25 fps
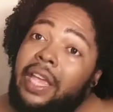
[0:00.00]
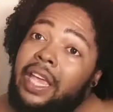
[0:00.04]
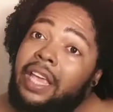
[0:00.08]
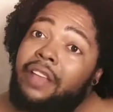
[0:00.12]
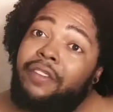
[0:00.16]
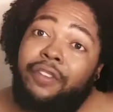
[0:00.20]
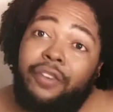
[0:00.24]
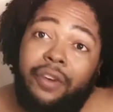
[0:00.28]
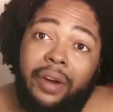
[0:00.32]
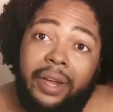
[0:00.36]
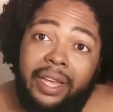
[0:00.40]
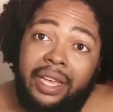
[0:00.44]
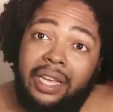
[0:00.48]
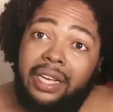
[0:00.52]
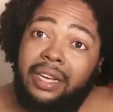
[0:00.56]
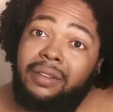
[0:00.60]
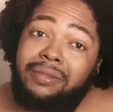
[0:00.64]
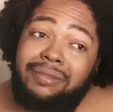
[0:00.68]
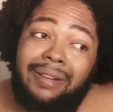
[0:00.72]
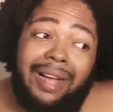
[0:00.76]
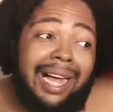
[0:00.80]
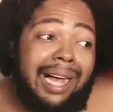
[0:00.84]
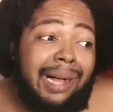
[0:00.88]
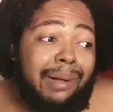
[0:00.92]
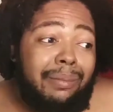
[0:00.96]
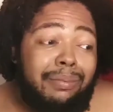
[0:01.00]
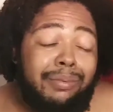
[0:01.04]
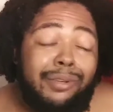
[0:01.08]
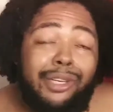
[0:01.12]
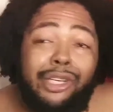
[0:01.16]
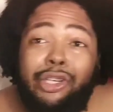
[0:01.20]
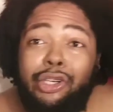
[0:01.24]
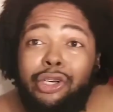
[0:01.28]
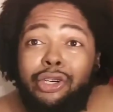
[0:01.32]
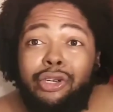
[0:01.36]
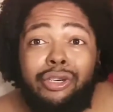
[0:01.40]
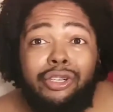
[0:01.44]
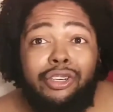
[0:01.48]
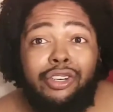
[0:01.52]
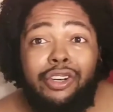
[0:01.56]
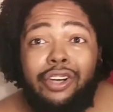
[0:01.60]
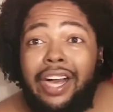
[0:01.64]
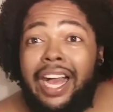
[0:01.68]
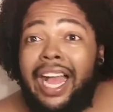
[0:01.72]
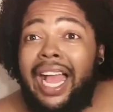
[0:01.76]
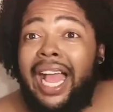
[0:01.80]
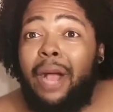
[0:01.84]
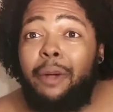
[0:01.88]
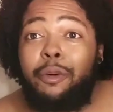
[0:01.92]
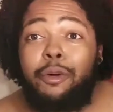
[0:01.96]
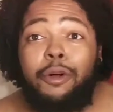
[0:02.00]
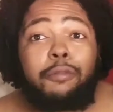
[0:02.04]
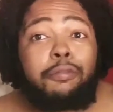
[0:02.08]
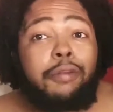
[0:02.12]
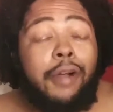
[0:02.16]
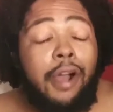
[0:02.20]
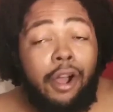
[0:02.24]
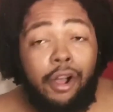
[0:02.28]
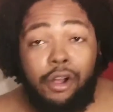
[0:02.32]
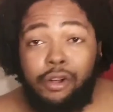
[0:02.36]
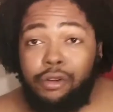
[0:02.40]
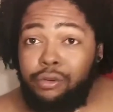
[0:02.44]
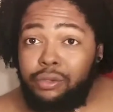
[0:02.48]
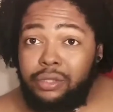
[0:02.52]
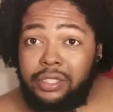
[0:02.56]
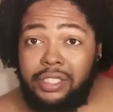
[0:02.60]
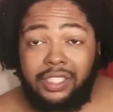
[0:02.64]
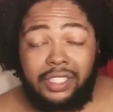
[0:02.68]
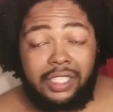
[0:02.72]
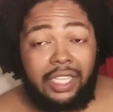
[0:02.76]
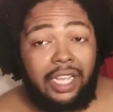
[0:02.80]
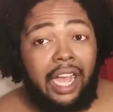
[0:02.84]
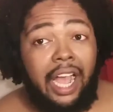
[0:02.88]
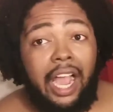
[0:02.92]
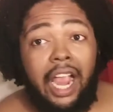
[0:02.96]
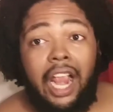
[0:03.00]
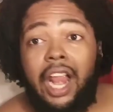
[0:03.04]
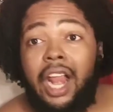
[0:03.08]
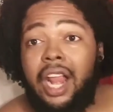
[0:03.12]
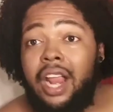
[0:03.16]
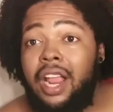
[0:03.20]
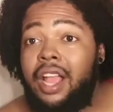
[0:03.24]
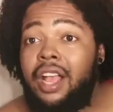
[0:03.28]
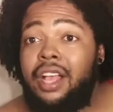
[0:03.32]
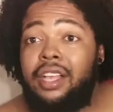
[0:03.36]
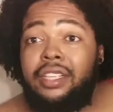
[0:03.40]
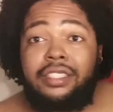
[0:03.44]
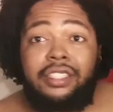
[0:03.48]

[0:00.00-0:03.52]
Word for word: and for help, i uh, cool, I will post our